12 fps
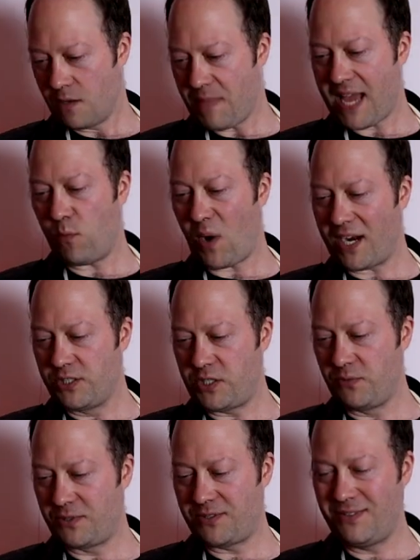Man, why don't
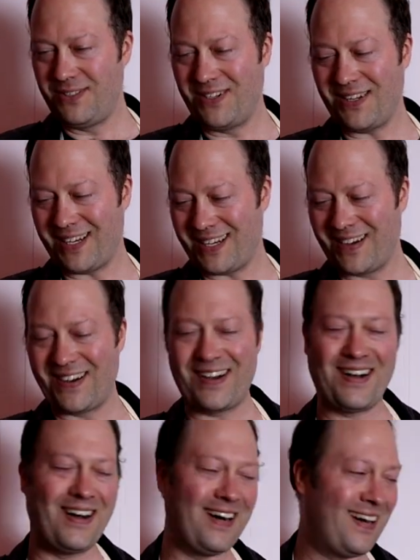you? Yeah.
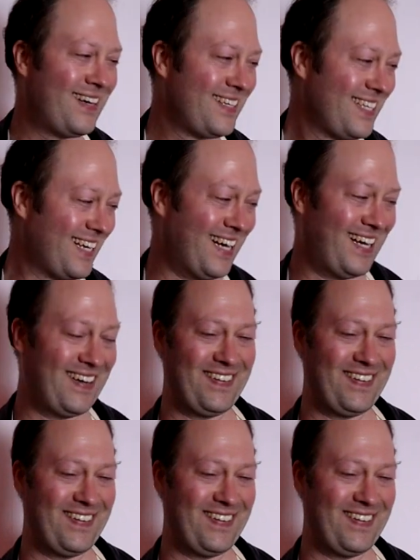Ah. Oh.